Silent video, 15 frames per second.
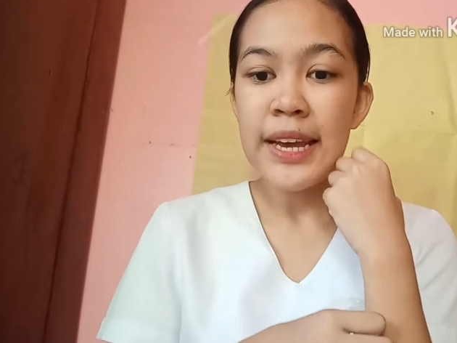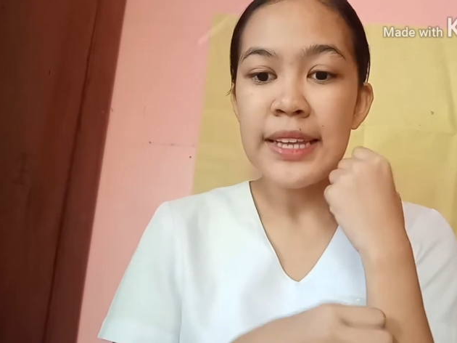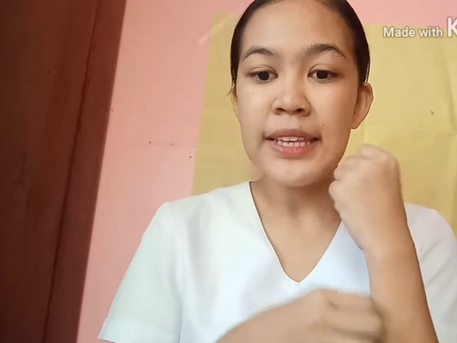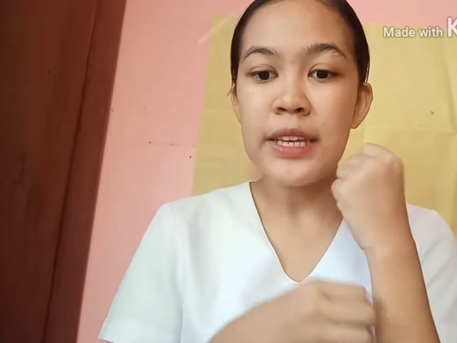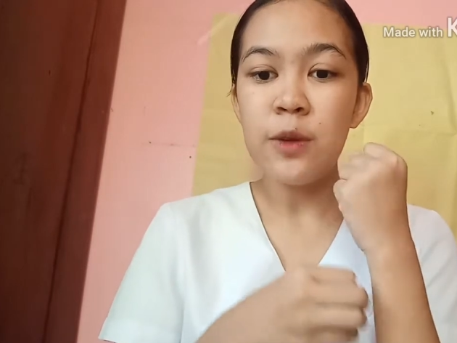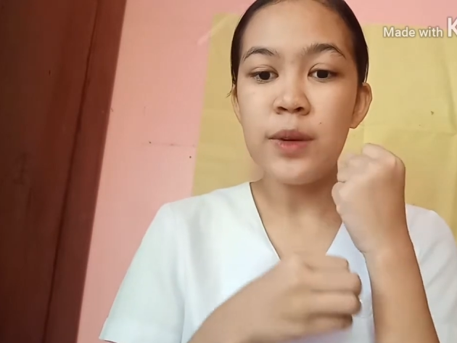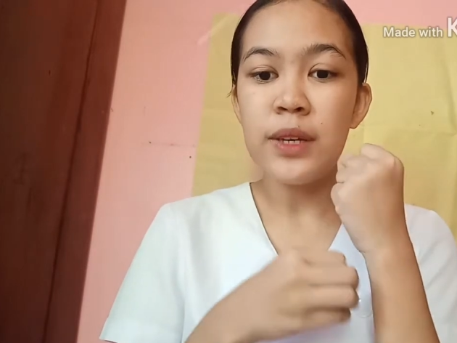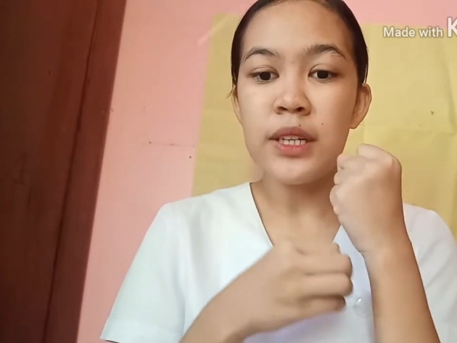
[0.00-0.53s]

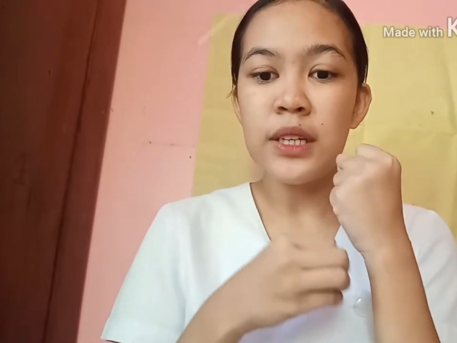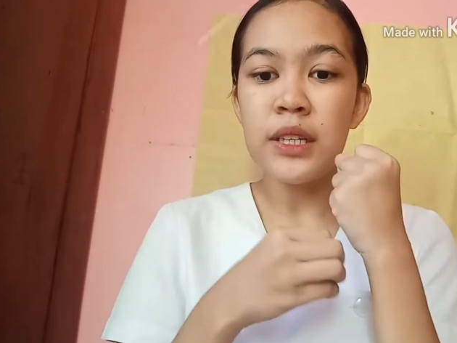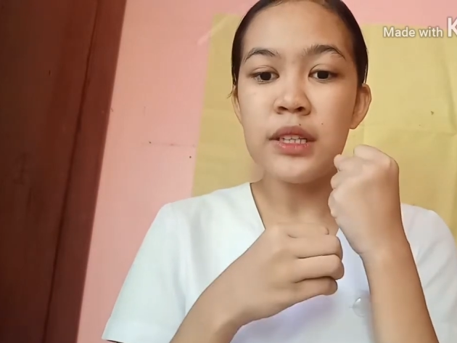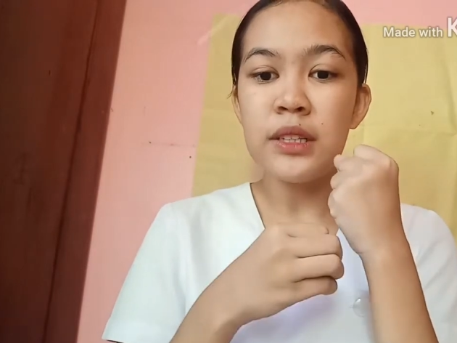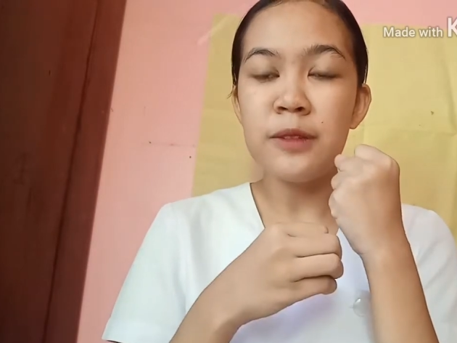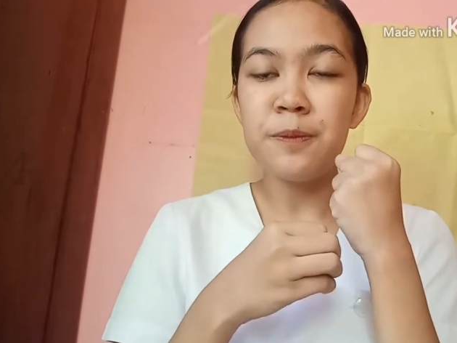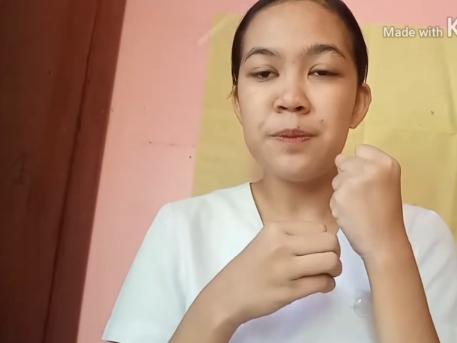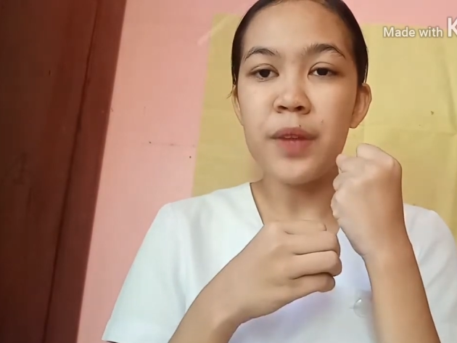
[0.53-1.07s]
they
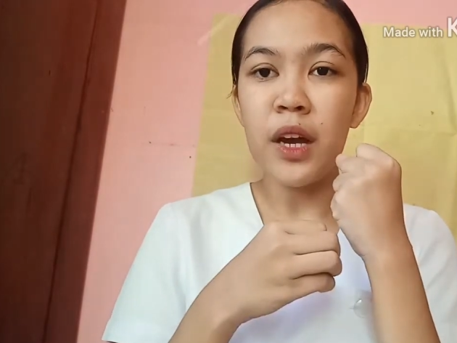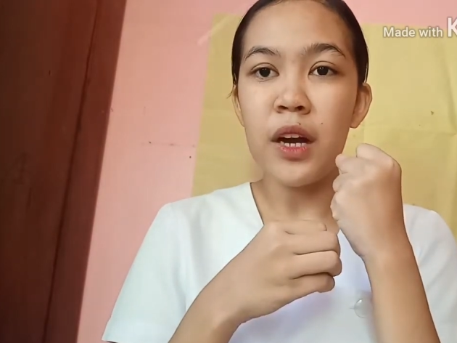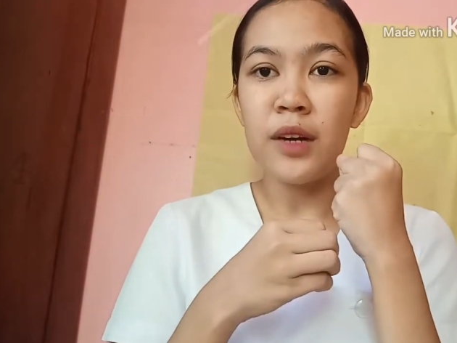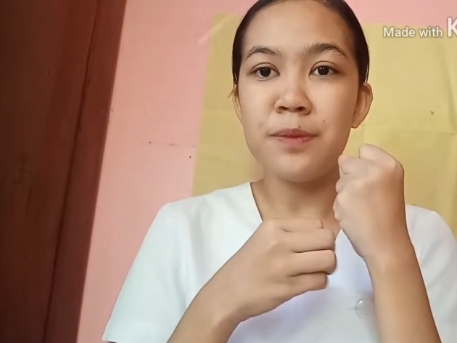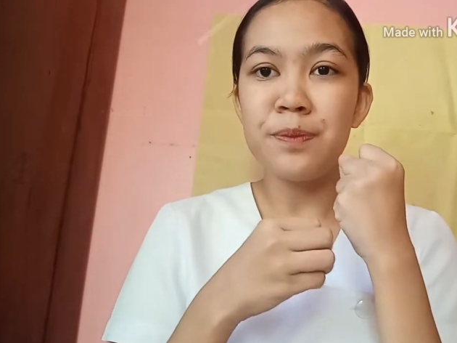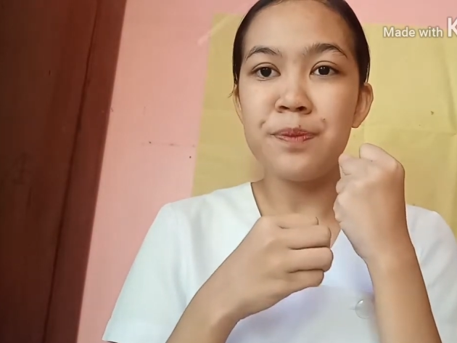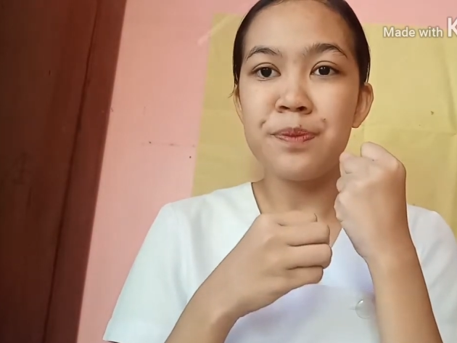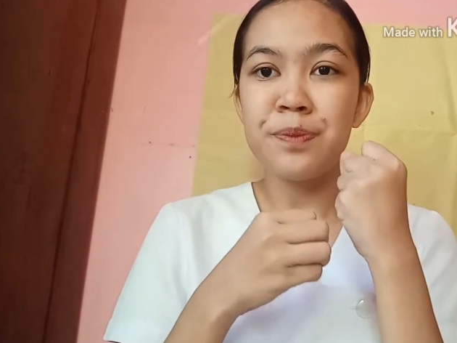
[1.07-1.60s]
will
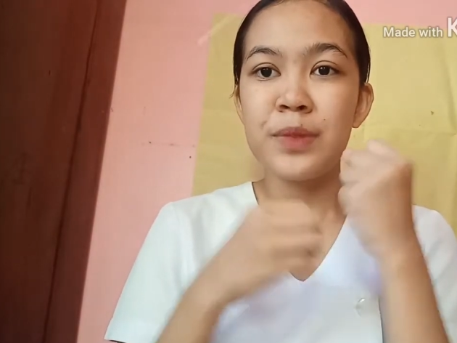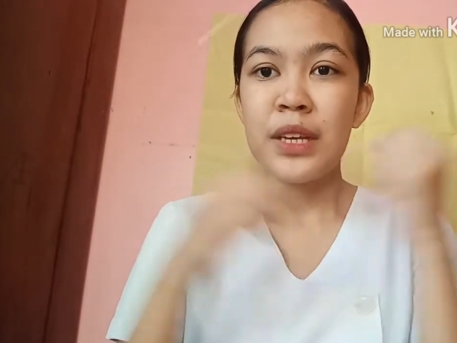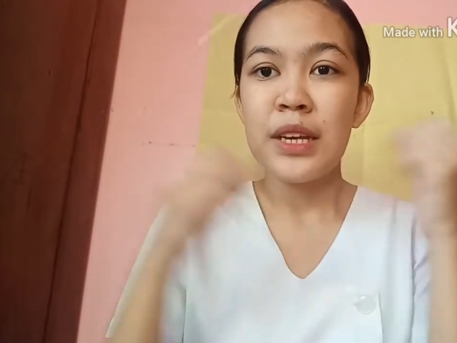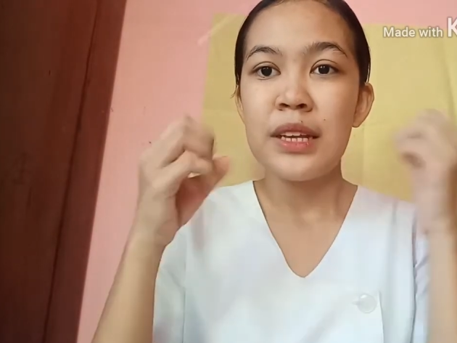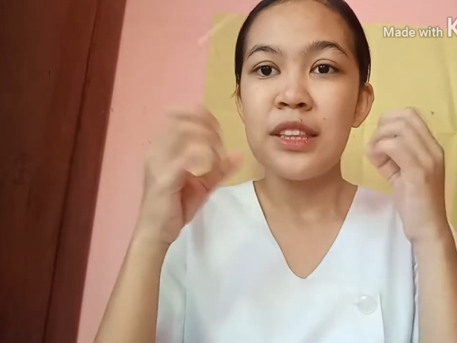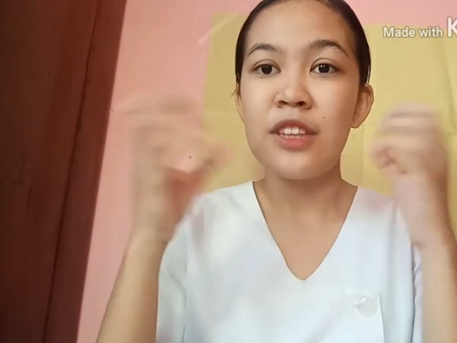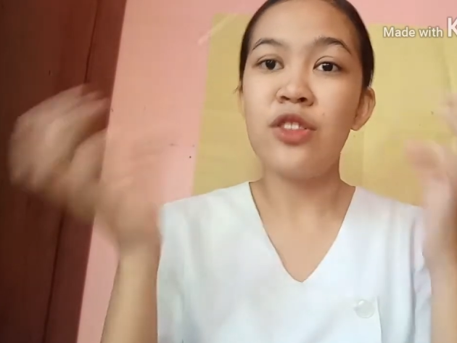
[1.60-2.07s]
the